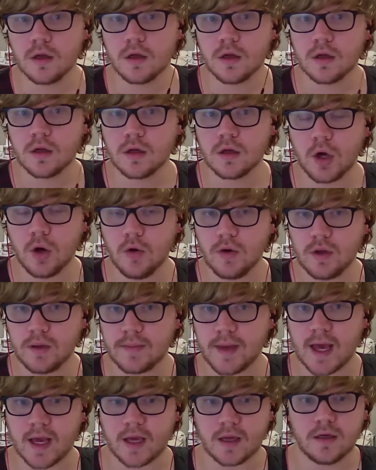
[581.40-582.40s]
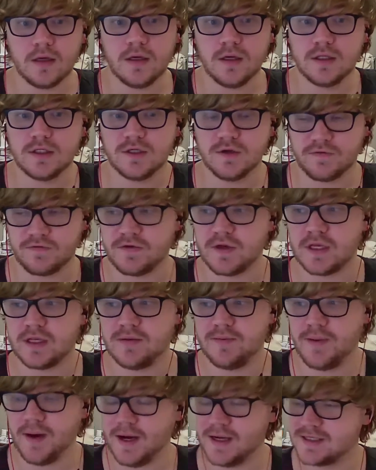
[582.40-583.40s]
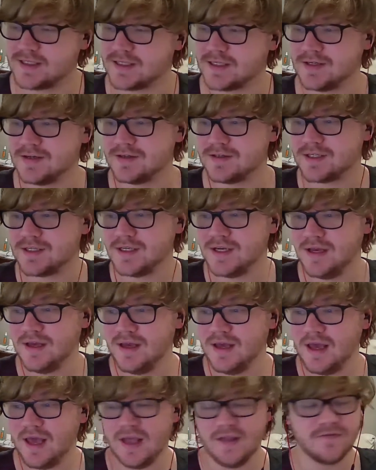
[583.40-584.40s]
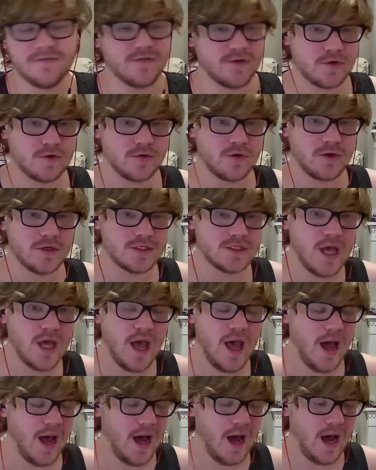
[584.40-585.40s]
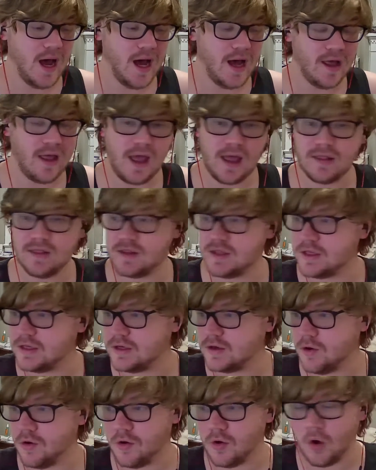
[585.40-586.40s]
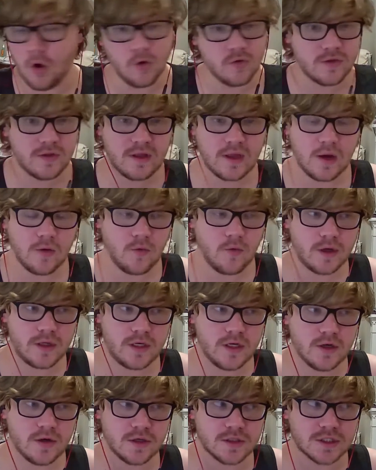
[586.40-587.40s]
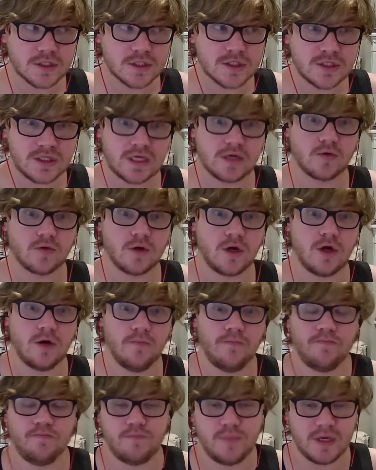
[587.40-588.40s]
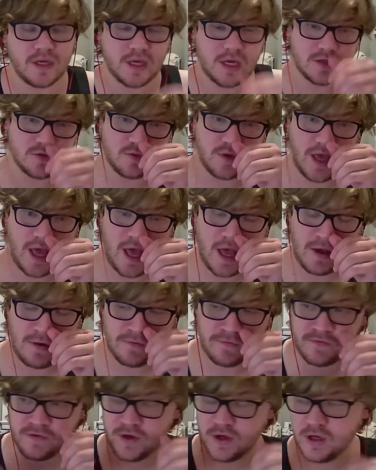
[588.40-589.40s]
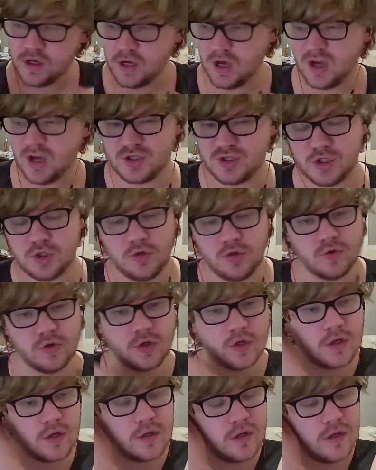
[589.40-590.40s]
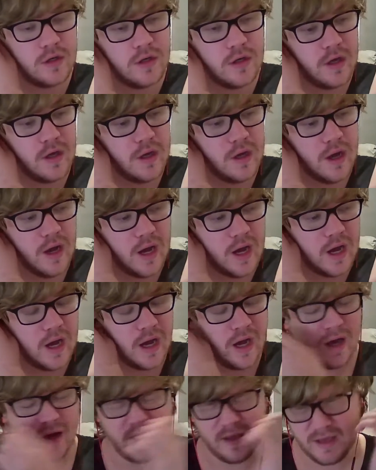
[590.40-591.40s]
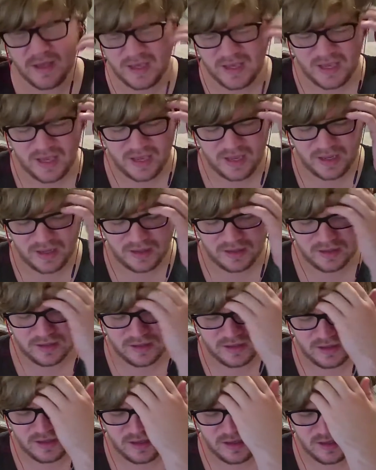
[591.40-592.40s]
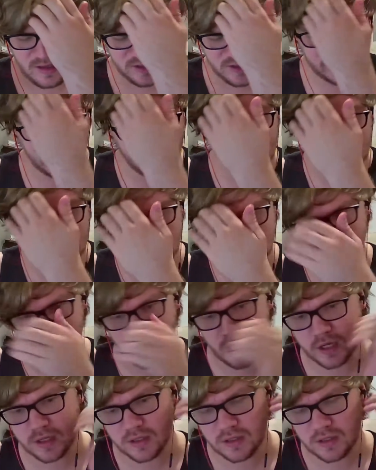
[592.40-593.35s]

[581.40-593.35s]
Going back to Fiend monsters, Infernoids. And the only thing I want here is a Synchro, because we have a tuner in Decatron.